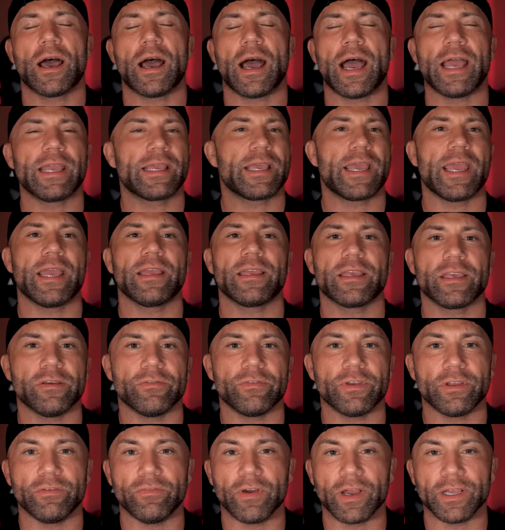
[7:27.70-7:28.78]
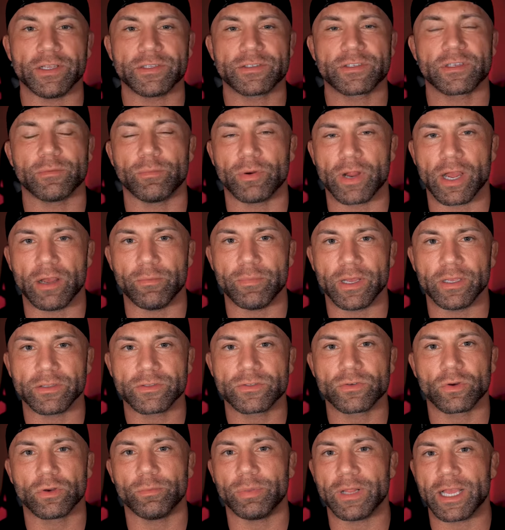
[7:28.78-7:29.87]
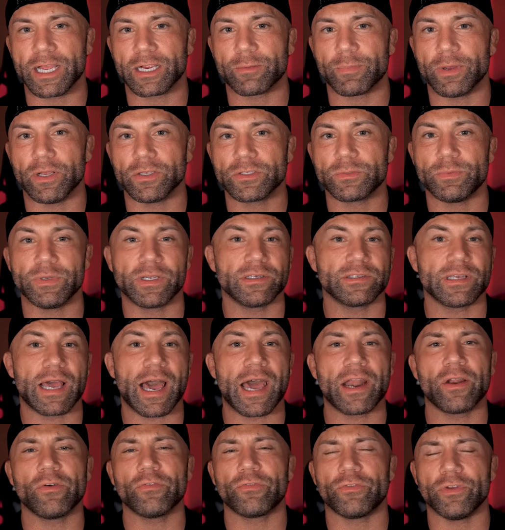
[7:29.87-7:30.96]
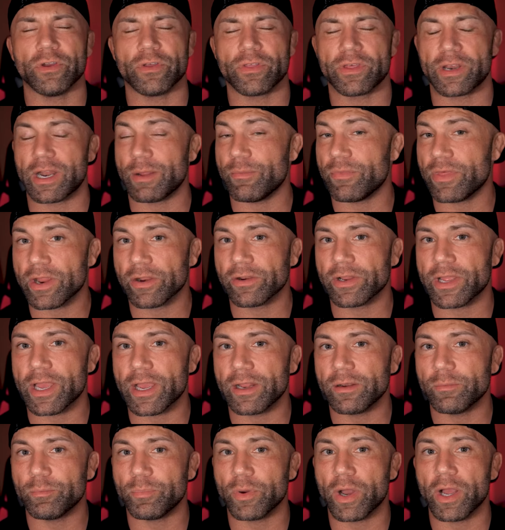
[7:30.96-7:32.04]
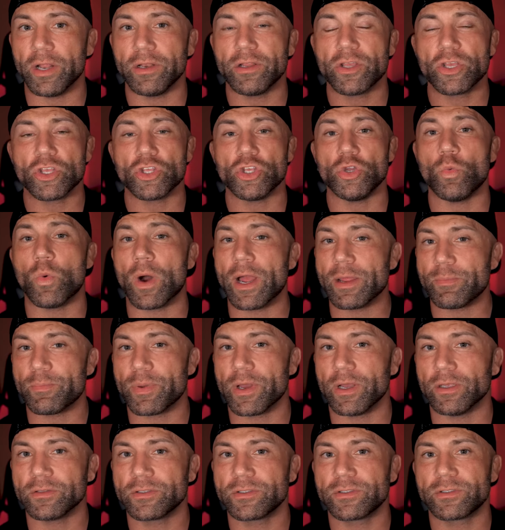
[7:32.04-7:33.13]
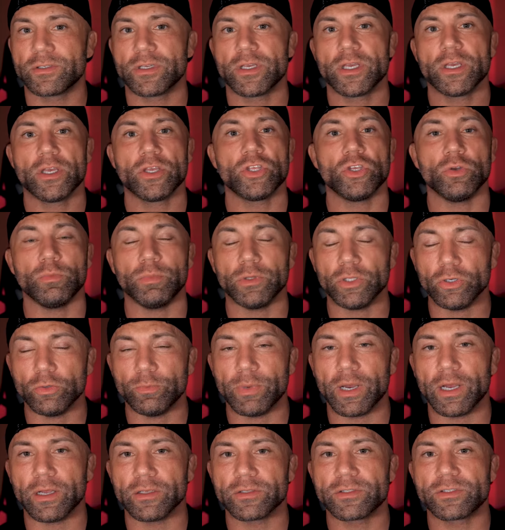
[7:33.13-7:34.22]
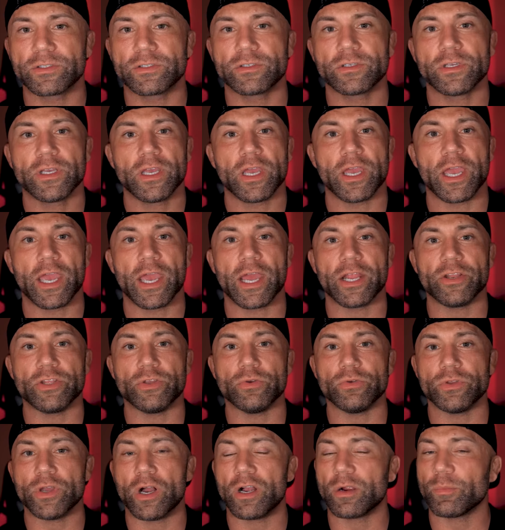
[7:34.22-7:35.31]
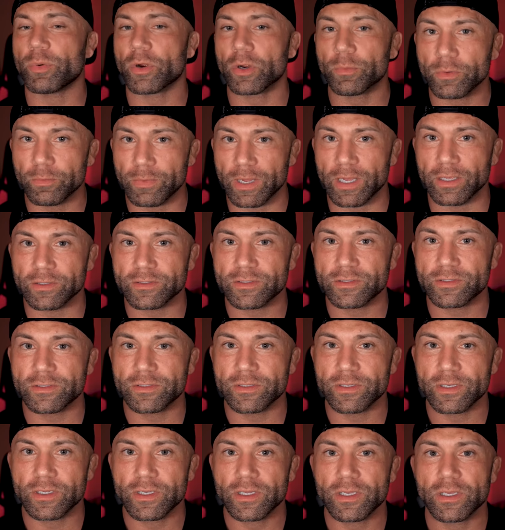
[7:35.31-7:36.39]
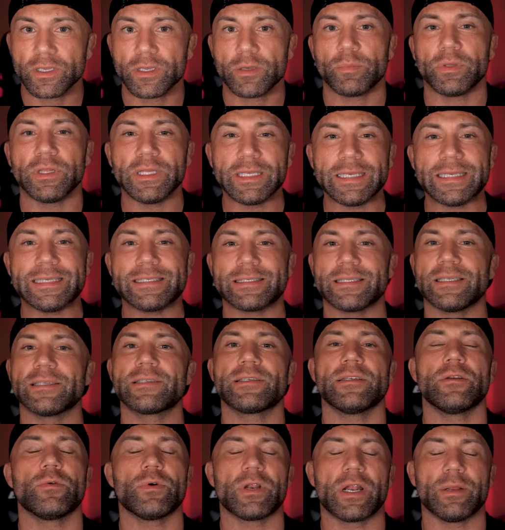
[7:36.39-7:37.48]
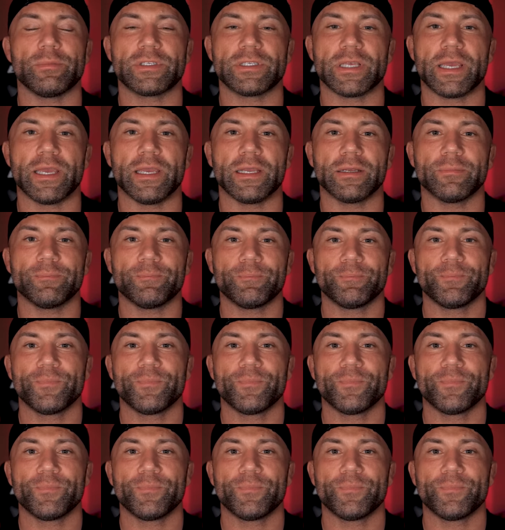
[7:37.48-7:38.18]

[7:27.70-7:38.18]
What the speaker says: I can't give advice to brown belts or black belts because I don't feel that I'm there yet. But you white belts, you blue belts, and you young purple belts, please listen to what I'm saying.